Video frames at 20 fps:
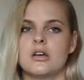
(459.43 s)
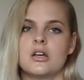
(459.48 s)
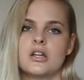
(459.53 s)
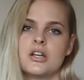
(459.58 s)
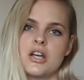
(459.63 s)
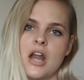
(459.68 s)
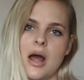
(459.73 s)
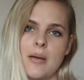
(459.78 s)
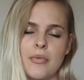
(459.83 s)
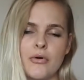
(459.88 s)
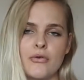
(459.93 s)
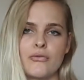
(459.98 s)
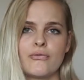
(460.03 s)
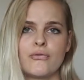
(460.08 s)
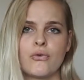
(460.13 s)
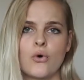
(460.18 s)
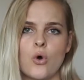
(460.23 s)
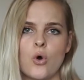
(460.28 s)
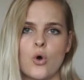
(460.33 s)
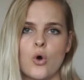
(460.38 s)
Number
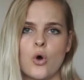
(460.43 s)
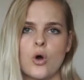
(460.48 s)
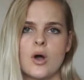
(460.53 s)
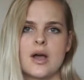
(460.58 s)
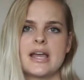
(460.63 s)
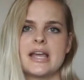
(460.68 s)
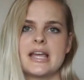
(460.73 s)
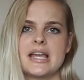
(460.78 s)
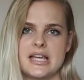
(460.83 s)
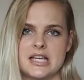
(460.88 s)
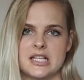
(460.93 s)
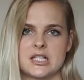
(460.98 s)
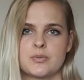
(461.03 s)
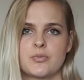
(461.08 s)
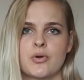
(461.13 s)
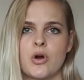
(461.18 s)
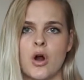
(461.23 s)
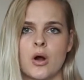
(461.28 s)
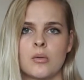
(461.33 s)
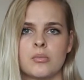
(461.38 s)
4 is
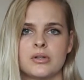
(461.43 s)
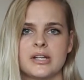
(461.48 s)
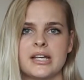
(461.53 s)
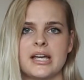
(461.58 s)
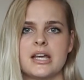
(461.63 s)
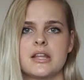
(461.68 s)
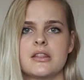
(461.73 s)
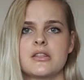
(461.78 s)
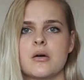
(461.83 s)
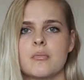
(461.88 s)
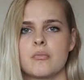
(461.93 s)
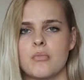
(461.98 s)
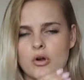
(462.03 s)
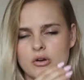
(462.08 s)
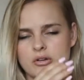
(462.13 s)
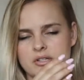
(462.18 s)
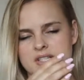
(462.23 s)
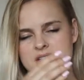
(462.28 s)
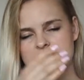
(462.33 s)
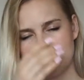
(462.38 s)
probably the
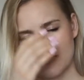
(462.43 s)
most